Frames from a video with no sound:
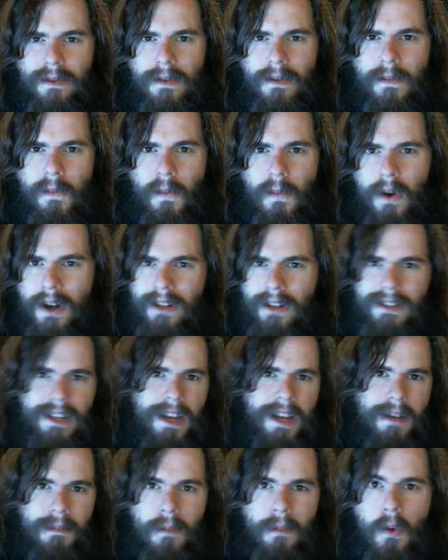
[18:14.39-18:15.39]
Well,
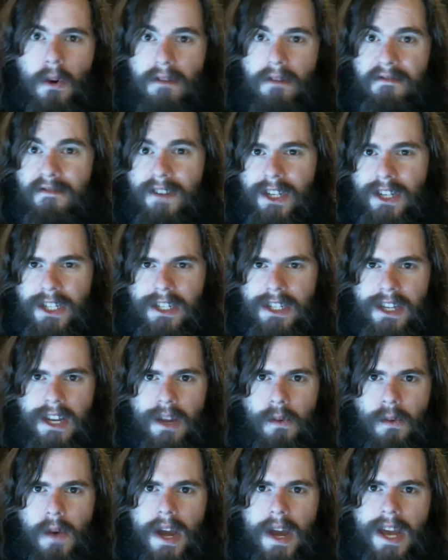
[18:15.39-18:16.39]
uh, more efficient
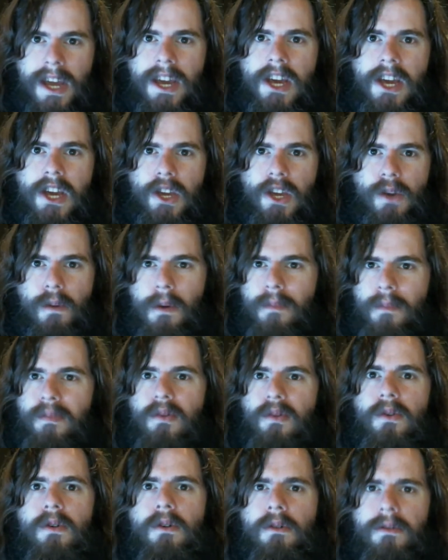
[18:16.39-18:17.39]
anyway. You
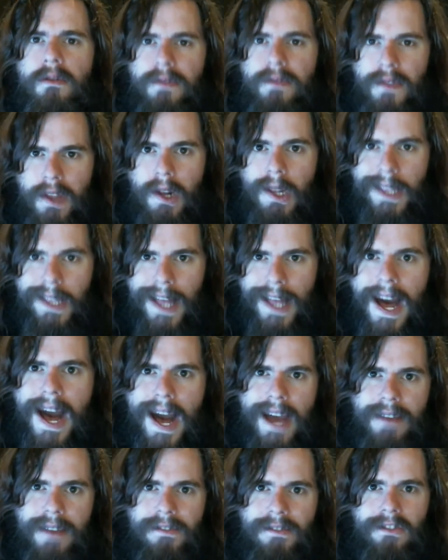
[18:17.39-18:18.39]
improve their
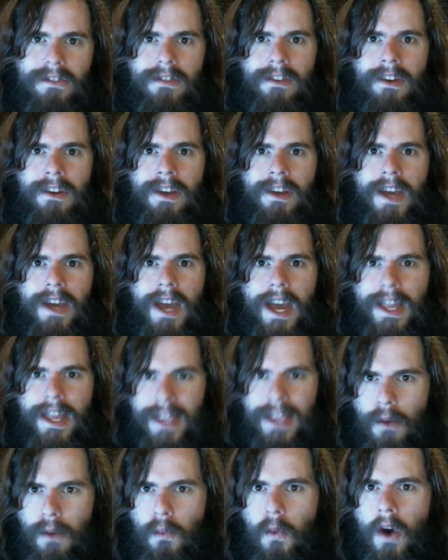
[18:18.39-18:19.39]
lives
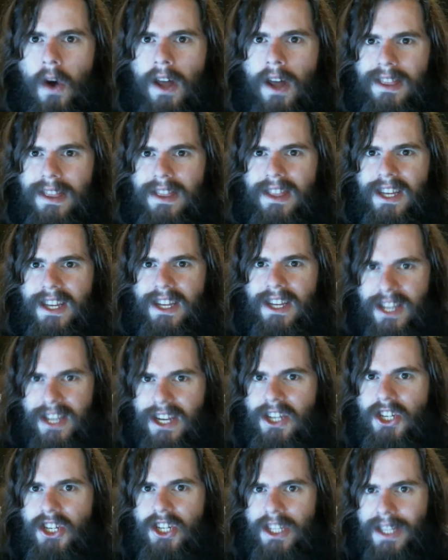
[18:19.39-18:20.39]
and they want the
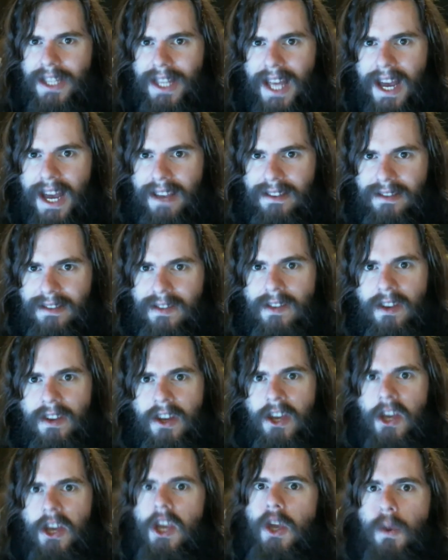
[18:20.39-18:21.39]
addiction less.
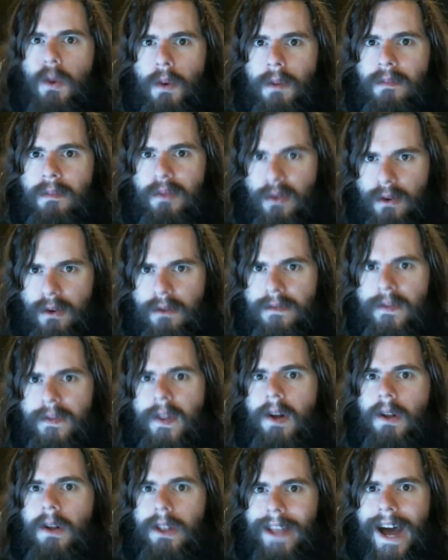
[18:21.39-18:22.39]
You improve
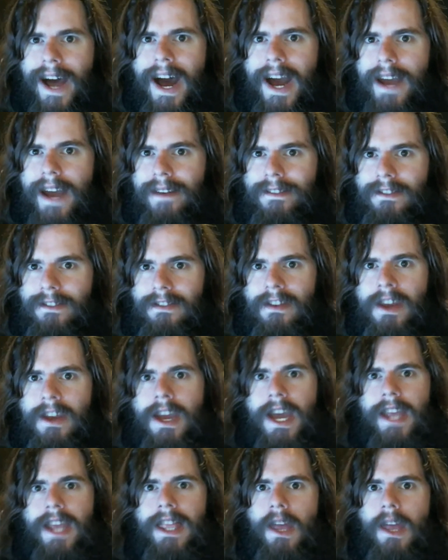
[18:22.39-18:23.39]
their lives
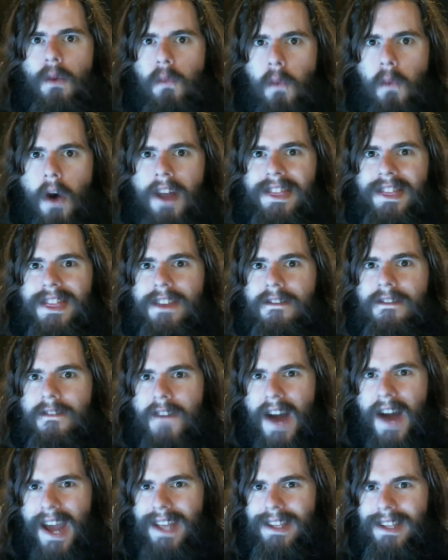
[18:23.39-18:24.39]
and they want the
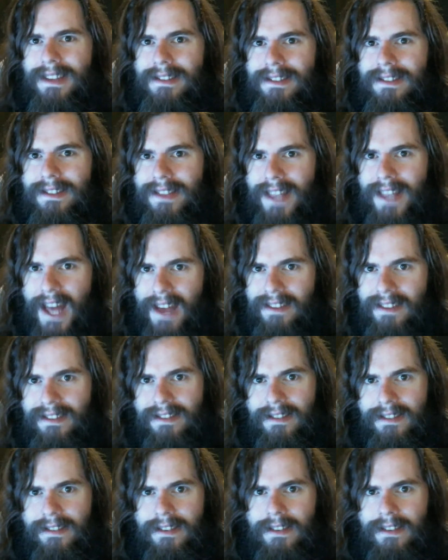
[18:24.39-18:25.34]
violence less.